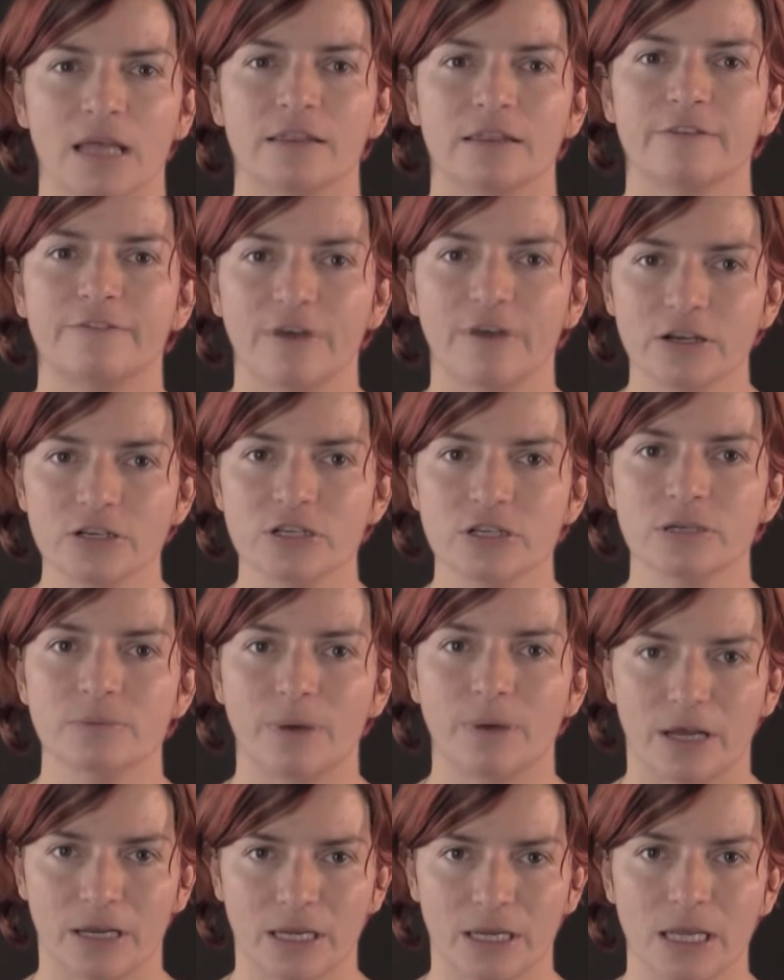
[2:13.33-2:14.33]
The function
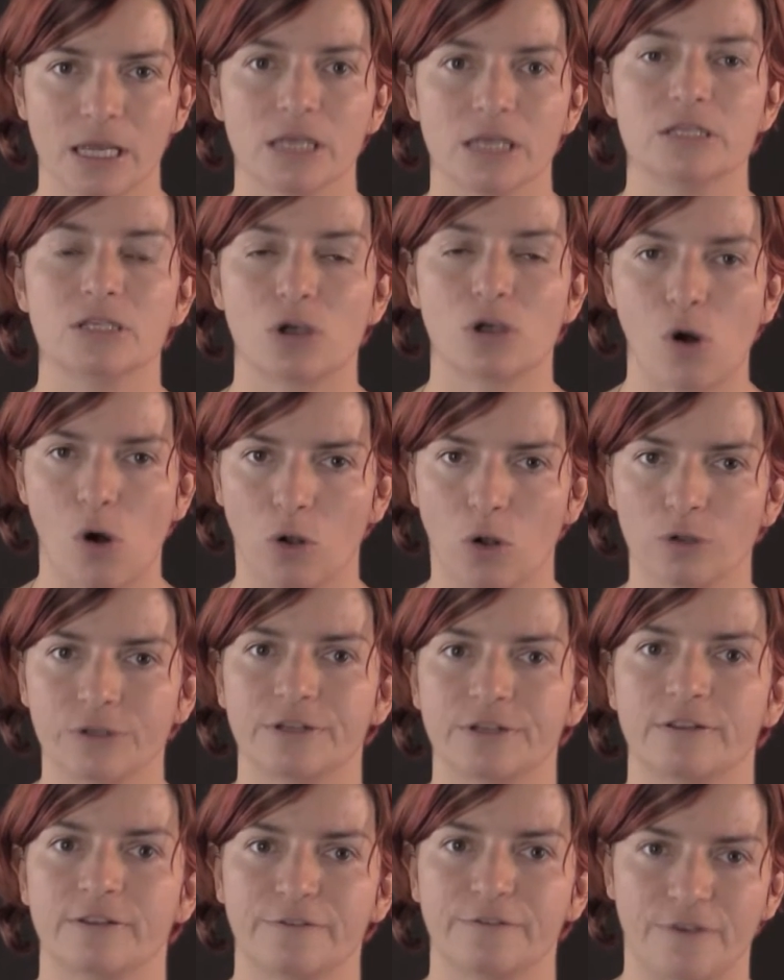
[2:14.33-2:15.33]
body is
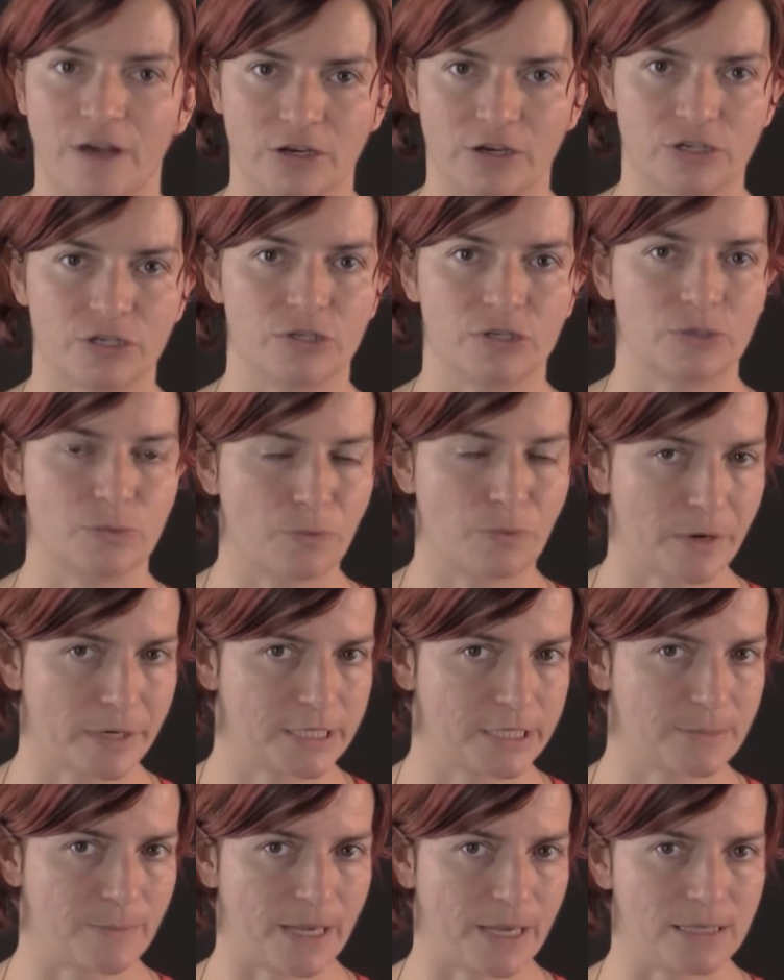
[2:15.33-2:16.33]
called the function's
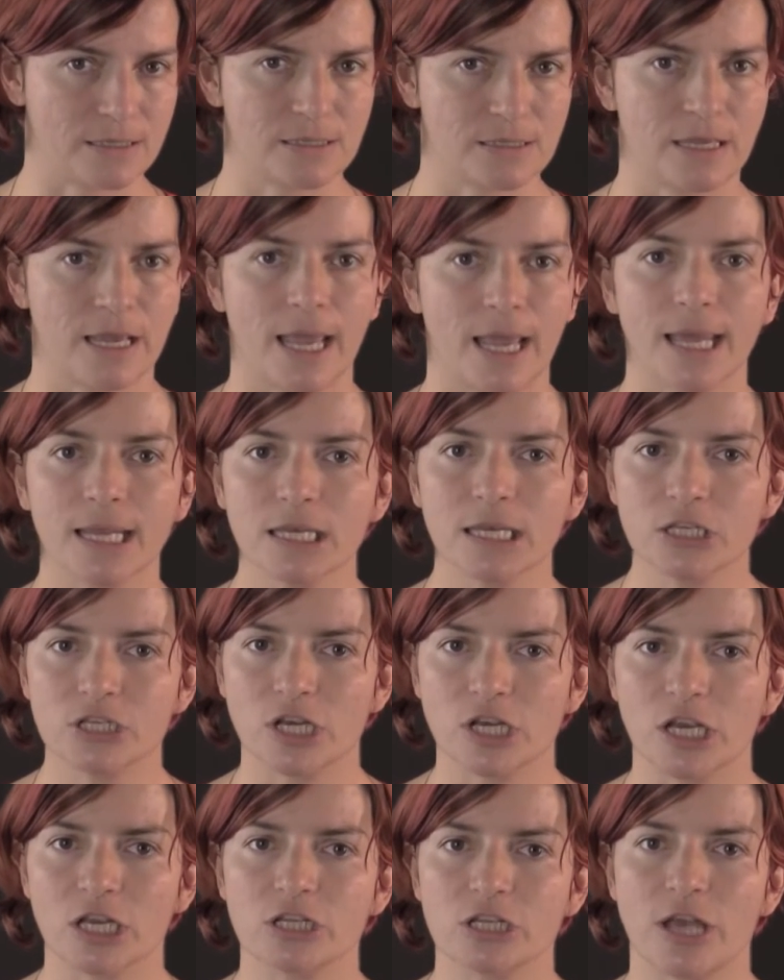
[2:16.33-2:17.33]
workspace. Any
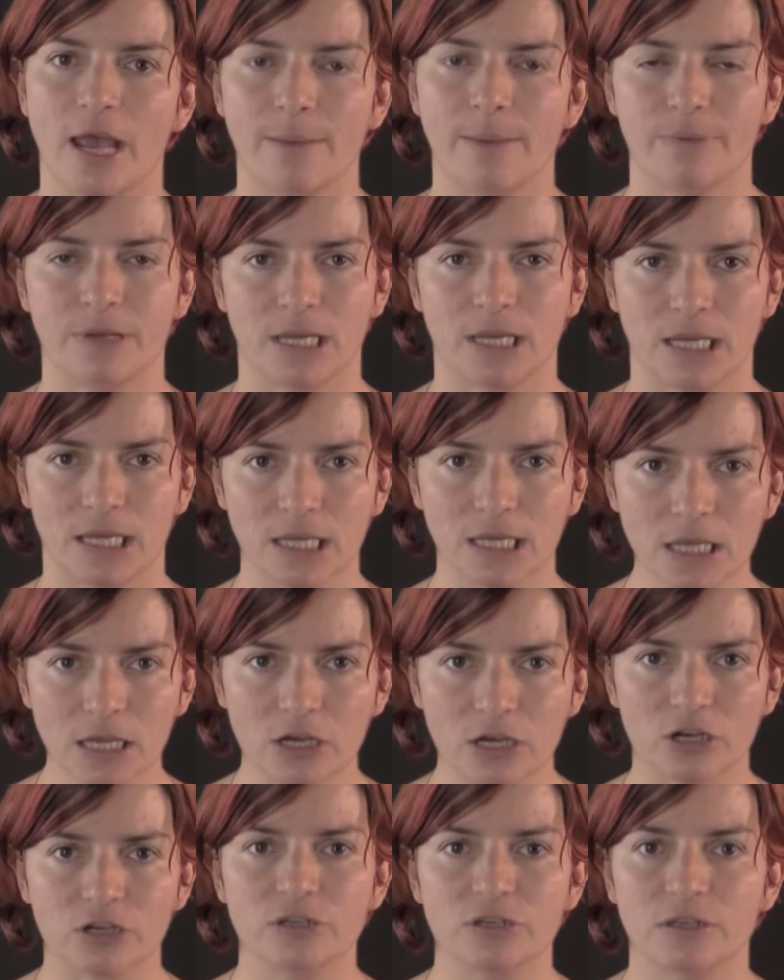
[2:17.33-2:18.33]
change happening
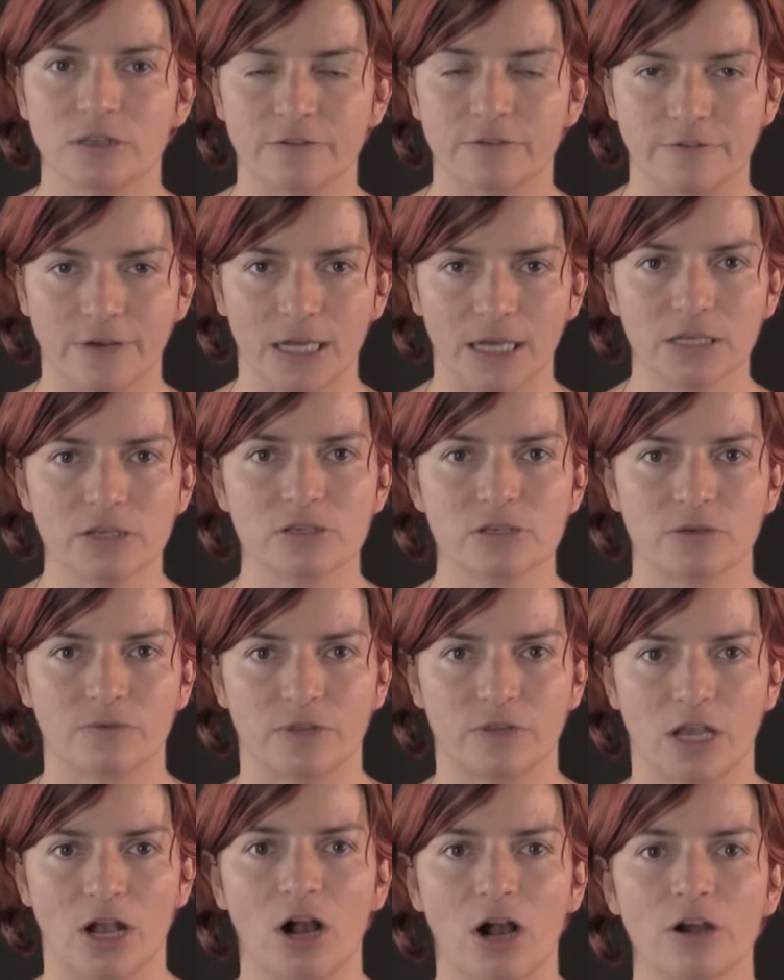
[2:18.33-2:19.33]
here to the values
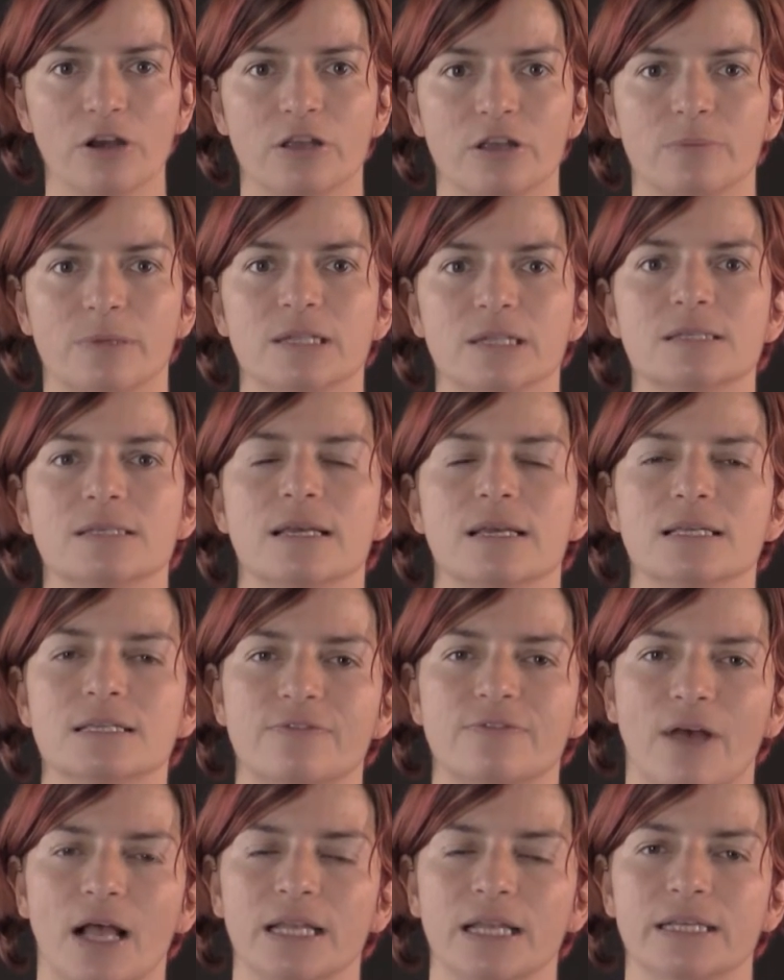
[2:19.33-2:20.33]
of the arguments
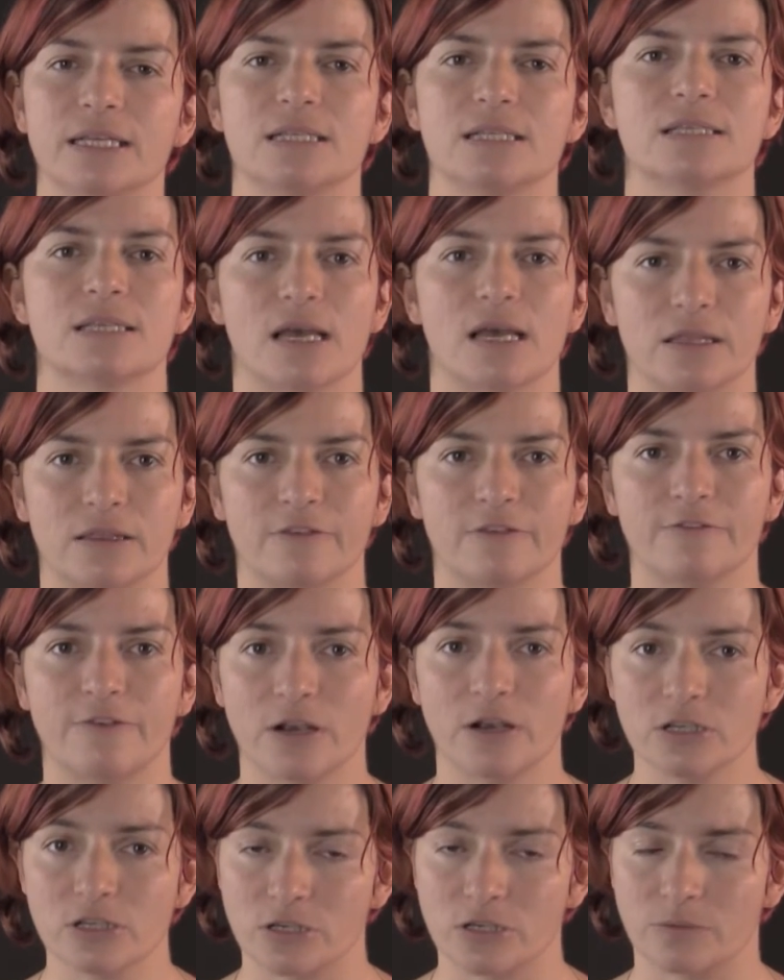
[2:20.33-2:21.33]
is valid inside the
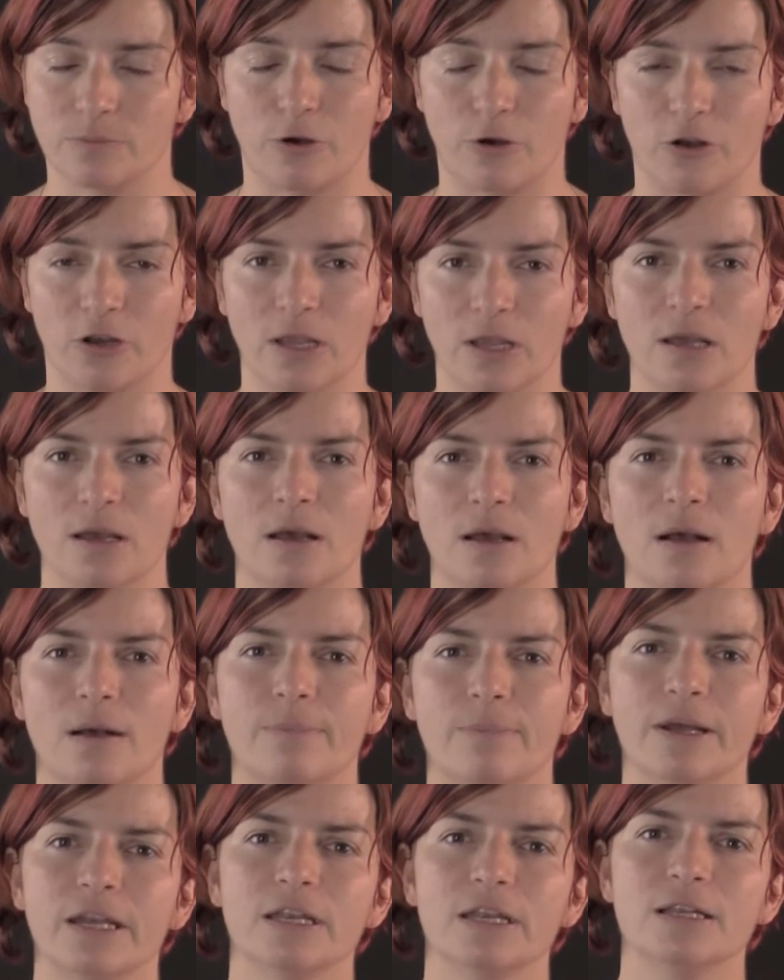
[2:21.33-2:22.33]
function body,
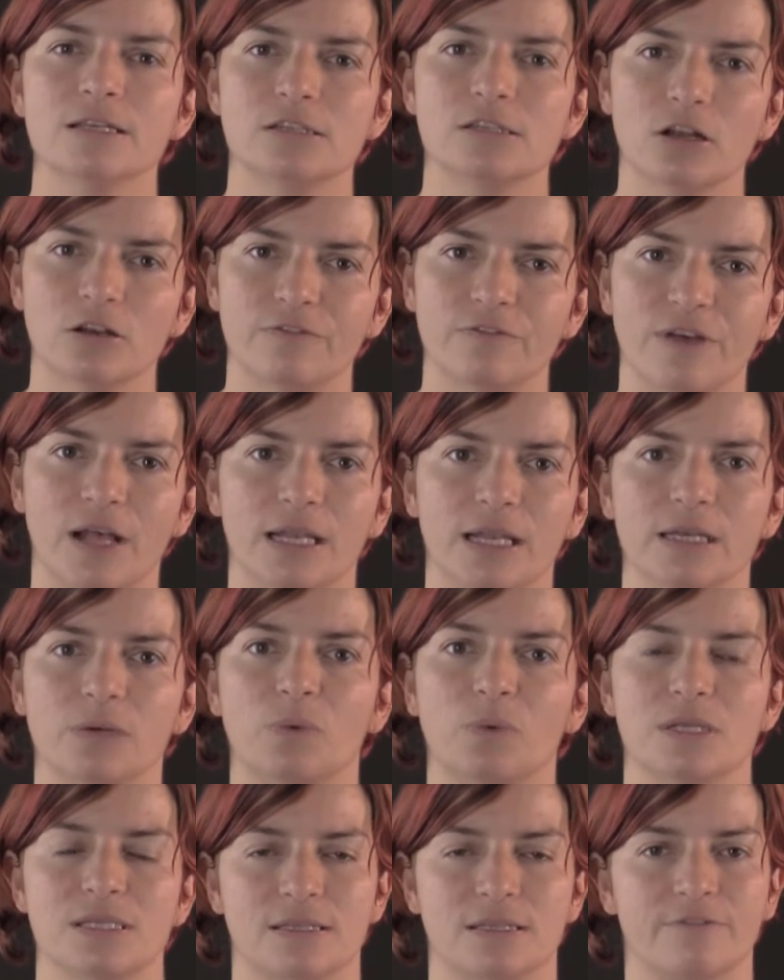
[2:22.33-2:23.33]
but it is not valid
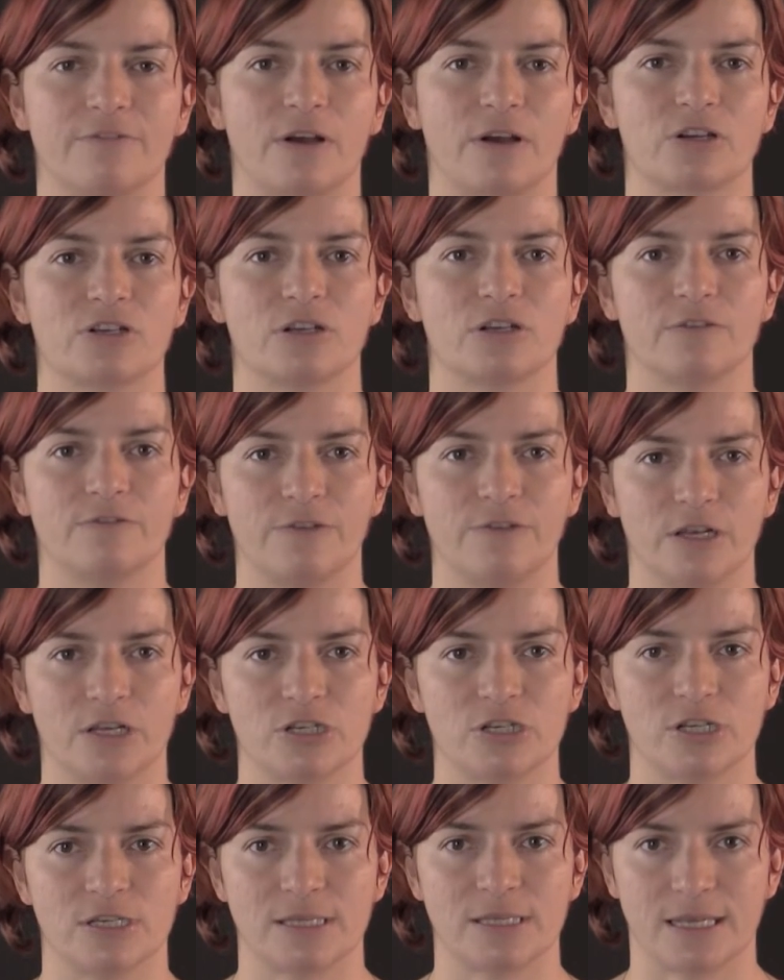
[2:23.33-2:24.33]
once the function
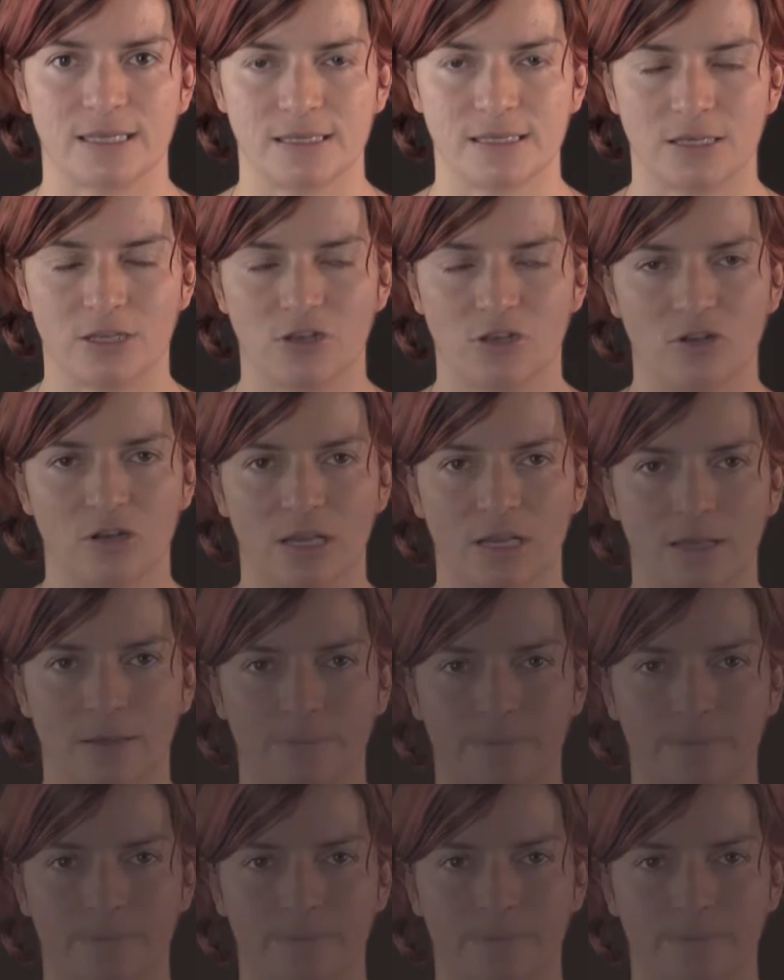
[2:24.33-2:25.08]
finishes executing.